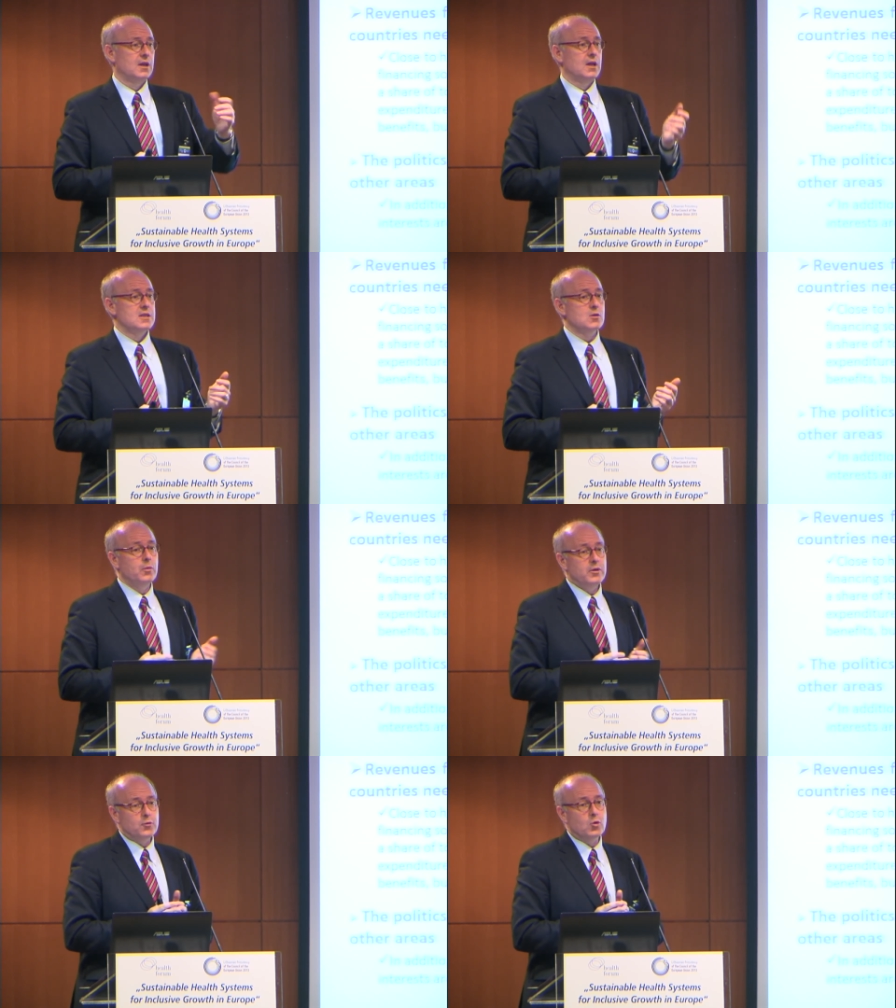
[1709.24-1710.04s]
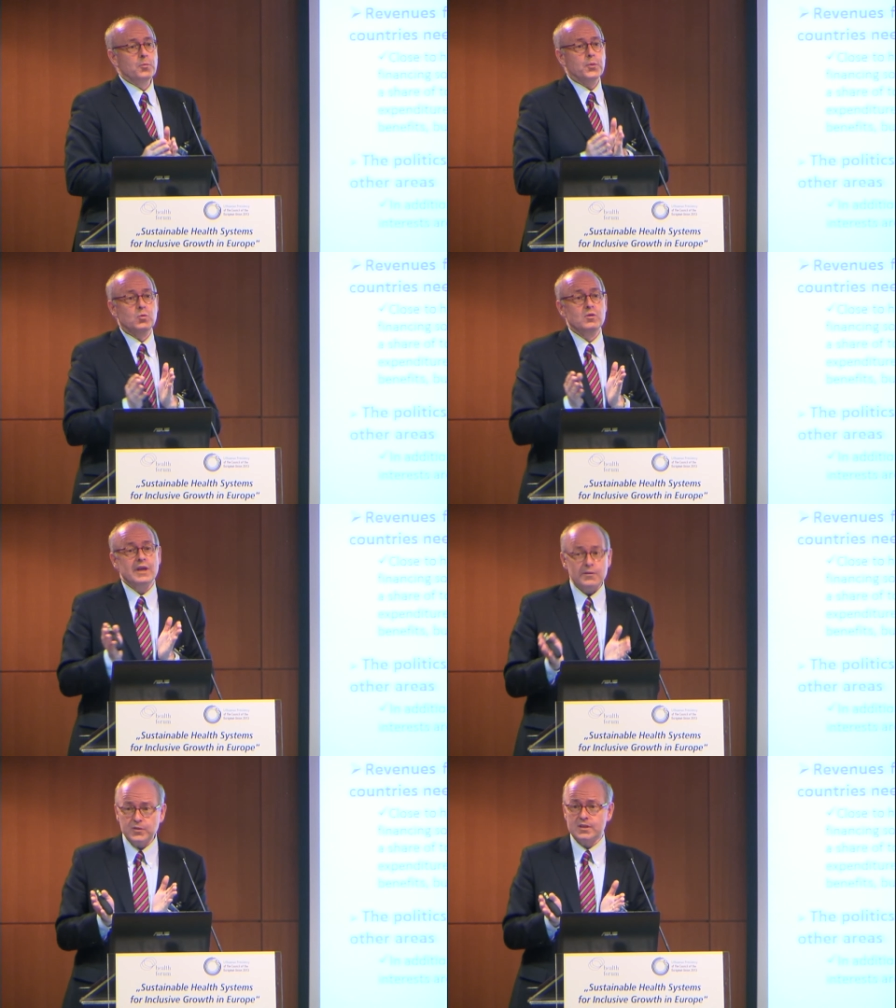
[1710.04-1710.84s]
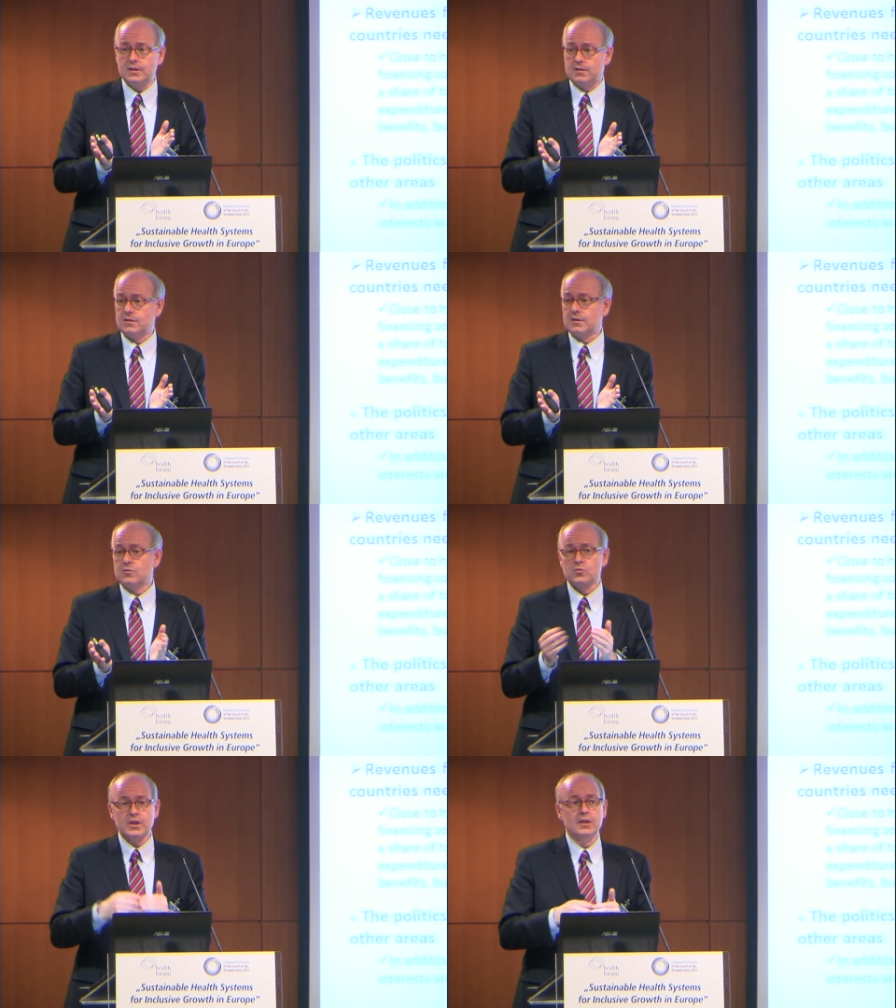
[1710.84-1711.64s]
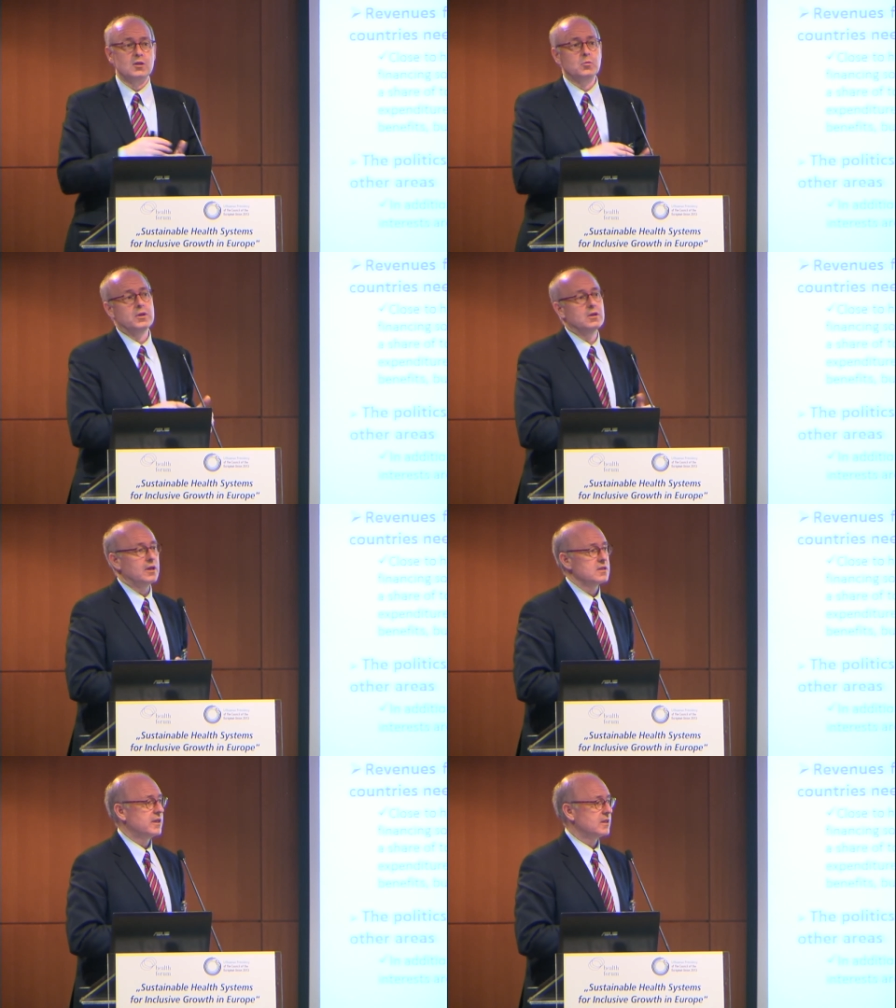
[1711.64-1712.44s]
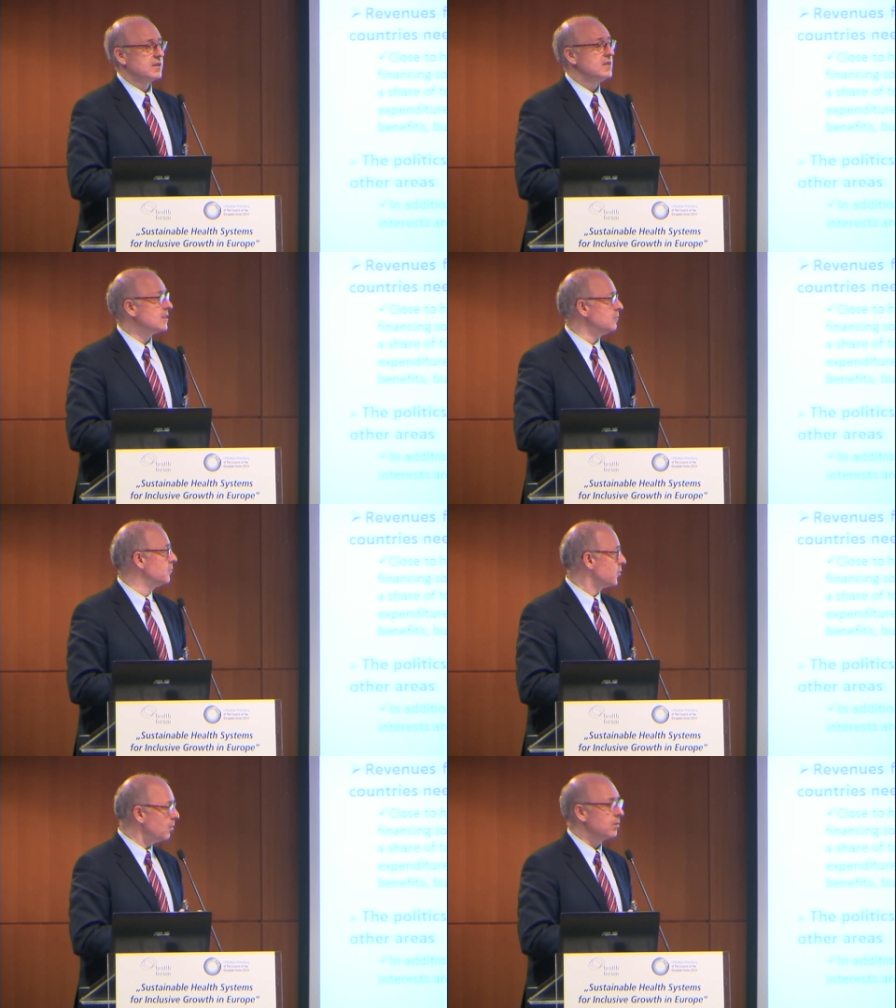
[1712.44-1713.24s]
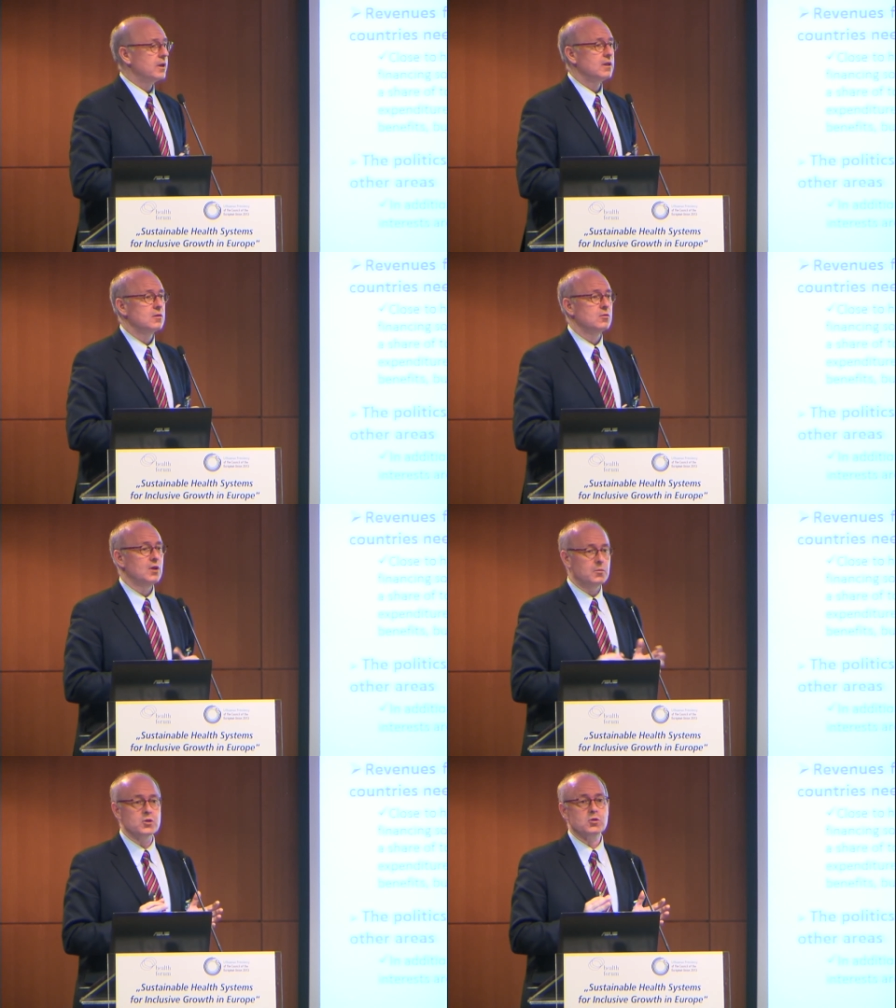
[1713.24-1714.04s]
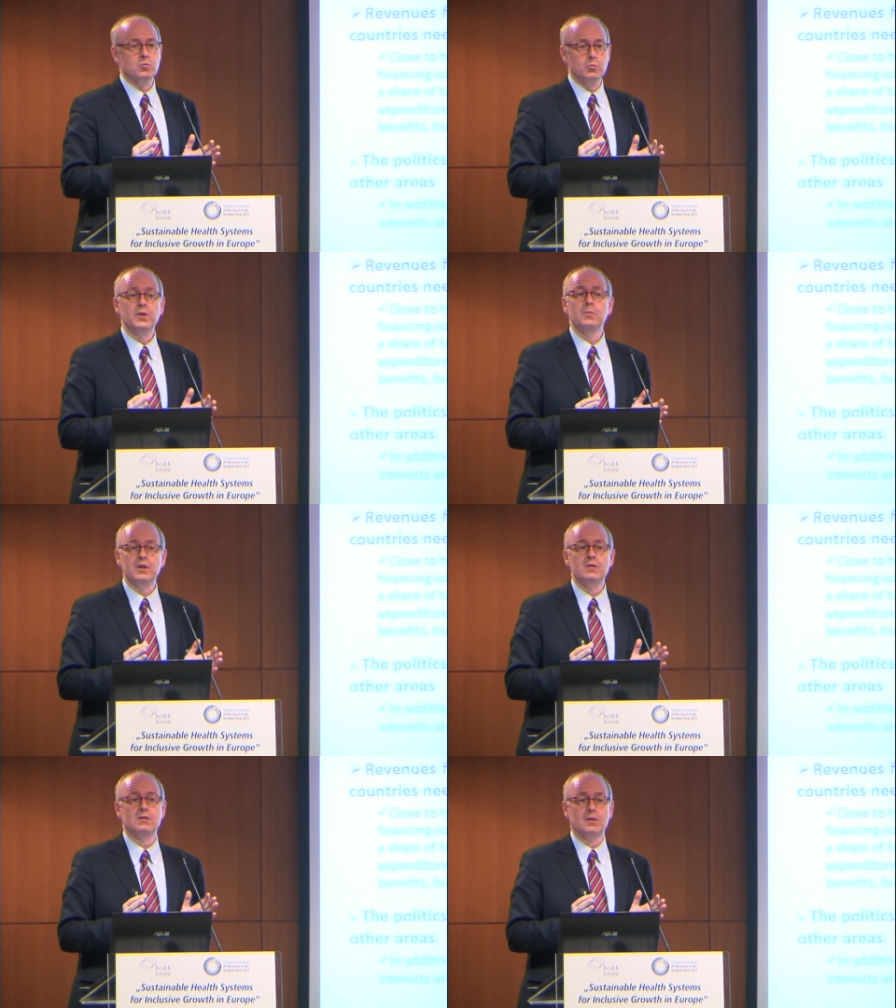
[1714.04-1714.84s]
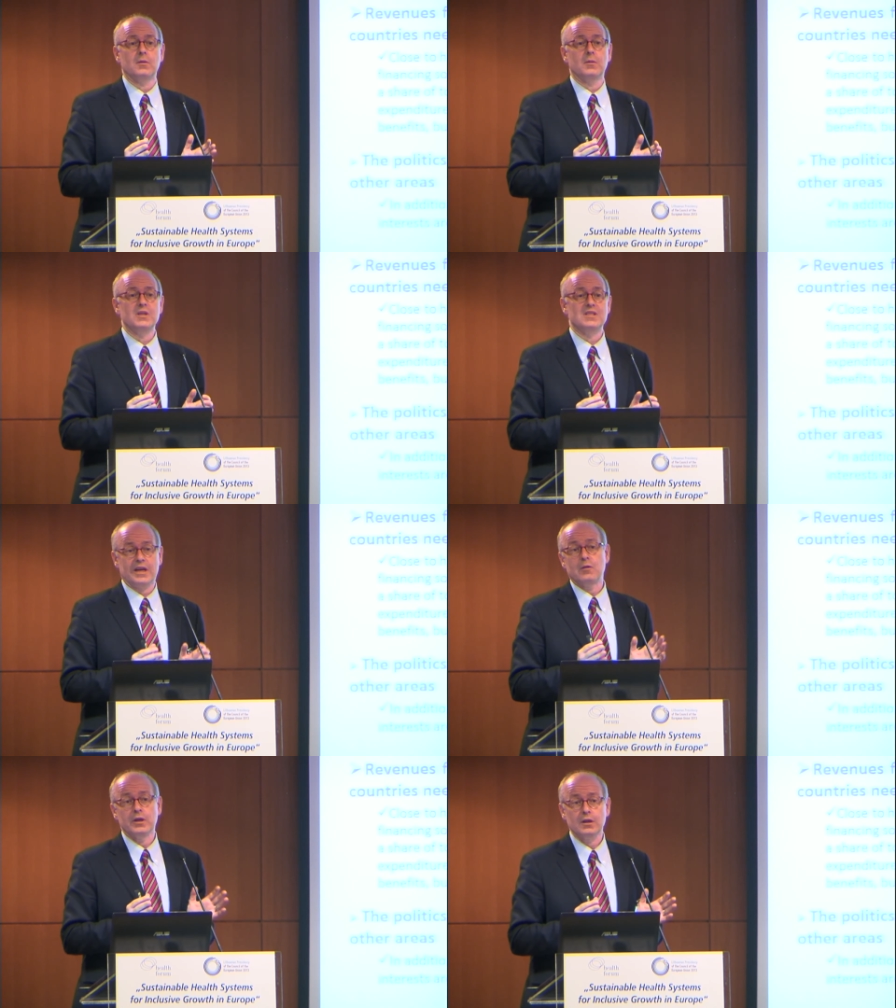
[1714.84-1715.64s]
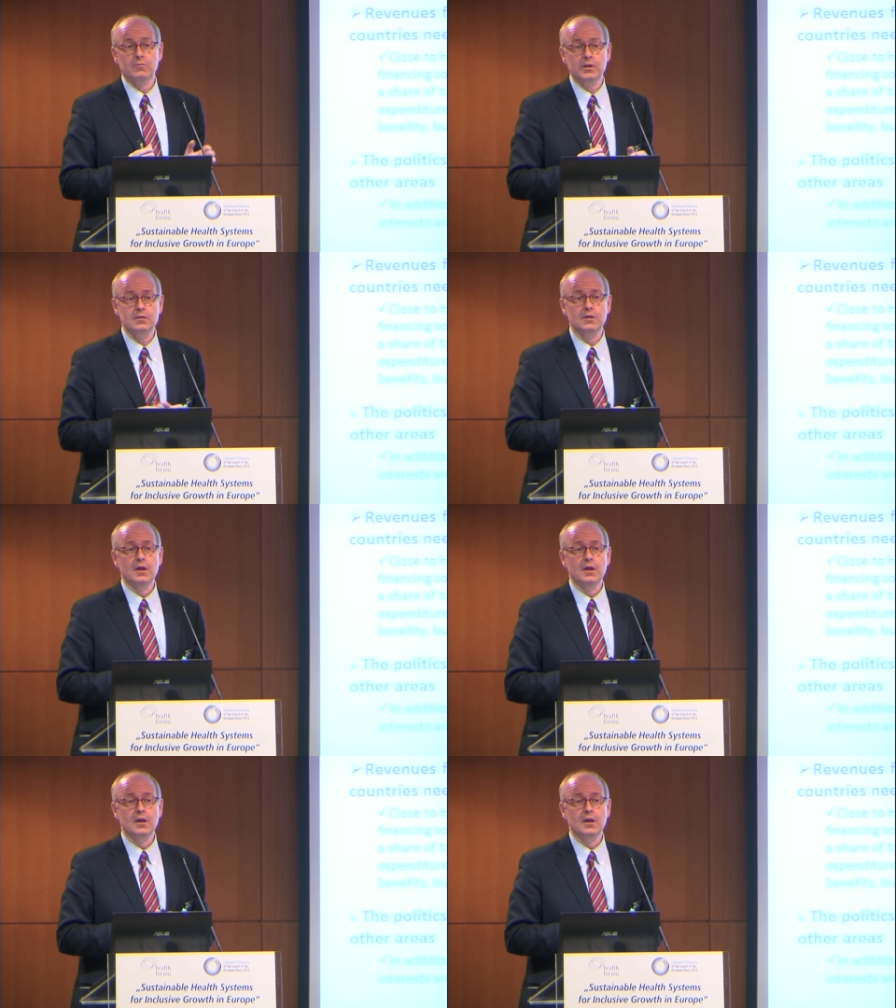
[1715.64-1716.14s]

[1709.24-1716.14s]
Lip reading: So if you compute the deficit associated with the healthcare system, probably the numbers could be a bit scaring, right?